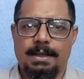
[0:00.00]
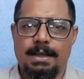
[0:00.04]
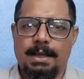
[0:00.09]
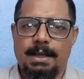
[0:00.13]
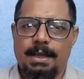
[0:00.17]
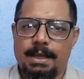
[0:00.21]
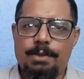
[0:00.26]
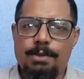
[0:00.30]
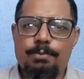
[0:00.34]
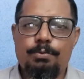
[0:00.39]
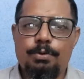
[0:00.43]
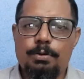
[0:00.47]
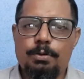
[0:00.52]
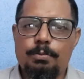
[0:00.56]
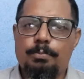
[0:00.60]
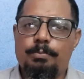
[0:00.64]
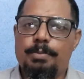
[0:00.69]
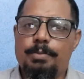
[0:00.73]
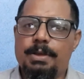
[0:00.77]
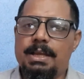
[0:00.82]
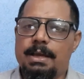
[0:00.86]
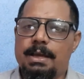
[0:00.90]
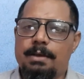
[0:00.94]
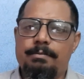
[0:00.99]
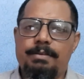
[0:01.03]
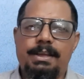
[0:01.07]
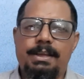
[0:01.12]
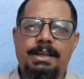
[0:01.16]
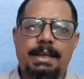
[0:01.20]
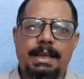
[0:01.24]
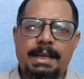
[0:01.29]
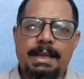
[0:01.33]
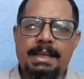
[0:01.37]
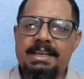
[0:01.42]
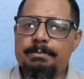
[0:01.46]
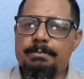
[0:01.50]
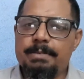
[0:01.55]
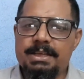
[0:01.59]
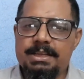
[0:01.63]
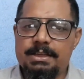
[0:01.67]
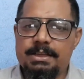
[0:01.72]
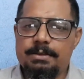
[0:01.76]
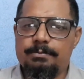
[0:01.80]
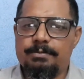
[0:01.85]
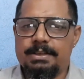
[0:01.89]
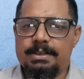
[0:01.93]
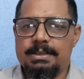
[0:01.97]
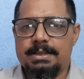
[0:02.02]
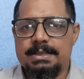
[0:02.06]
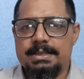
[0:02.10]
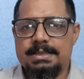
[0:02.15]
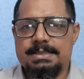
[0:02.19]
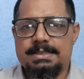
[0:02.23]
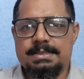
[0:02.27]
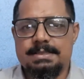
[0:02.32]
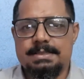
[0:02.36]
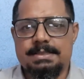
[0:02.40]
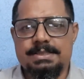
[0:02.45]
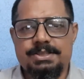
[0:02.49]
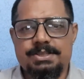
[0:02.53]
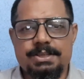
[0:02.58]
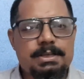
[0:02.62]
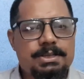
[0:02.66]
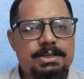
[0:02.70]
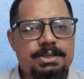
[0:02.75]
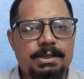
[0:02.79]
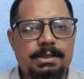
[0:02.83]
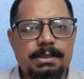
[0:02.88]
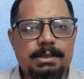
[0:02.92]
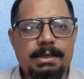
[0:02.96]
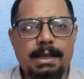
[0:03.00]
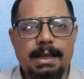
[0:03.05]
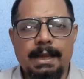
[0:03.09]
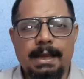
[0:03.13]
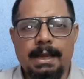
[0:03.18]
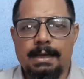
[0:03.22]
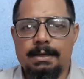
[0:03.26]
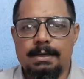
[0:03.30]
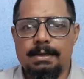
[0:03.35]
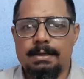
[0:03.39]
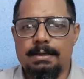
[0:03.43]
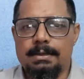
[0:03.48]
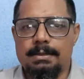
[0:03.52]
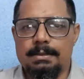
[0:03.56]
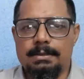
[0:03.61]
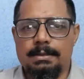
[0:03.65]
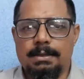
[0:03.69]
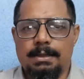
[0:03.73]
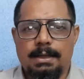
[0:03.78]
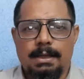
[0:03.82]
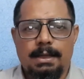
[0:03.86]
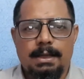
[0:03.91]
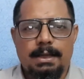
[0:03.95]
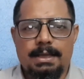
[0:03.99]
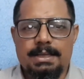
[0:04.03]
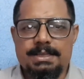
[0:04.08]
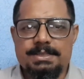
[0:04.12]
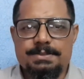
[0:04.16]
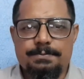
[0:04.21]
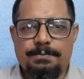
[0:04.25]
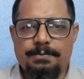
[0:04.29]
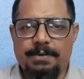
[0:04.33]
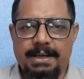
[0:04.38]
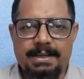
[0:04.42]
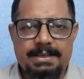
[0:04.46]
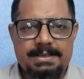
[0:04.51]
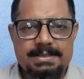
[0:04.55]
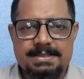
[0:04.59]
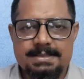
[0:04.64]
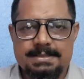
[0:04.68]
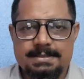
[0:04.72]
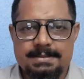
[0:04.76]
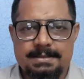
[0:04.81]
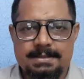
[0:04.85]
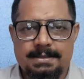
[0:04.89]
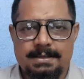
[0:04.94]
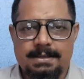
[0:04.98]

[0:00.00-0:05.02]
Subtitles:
He would be having enmity with his children and his friends.